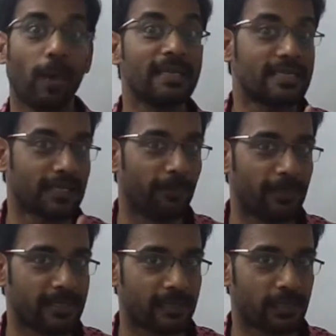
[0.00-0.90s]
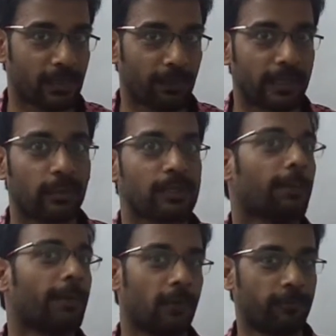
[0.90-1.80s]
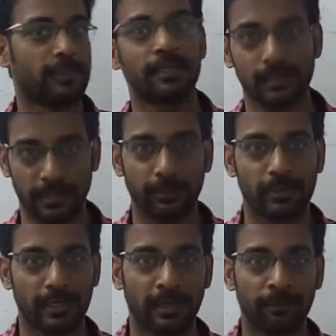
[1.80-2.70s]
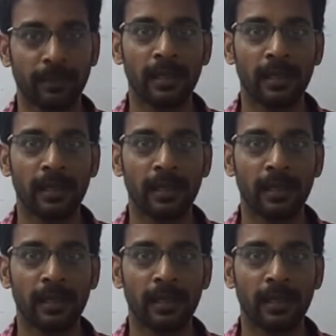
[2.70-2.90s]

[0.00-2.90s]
one simple suggestion, but it was a powerful suggestion I would say.